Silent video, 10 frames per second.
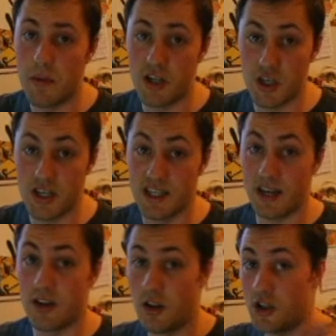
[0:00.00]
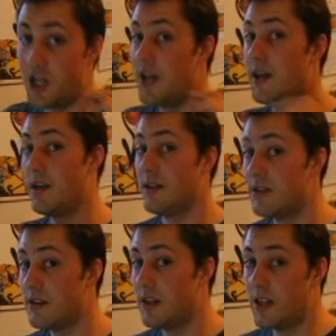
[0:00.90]
Once again, magic technology.
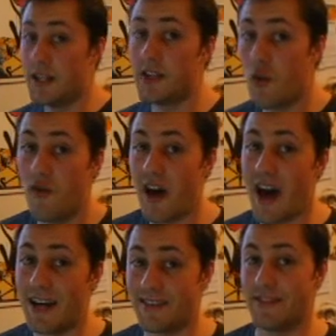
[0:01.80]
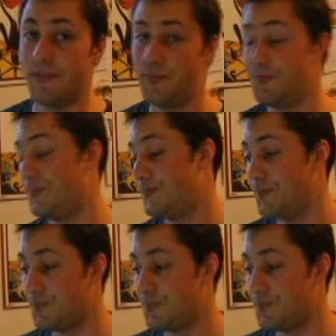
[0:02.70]
Let's go fast.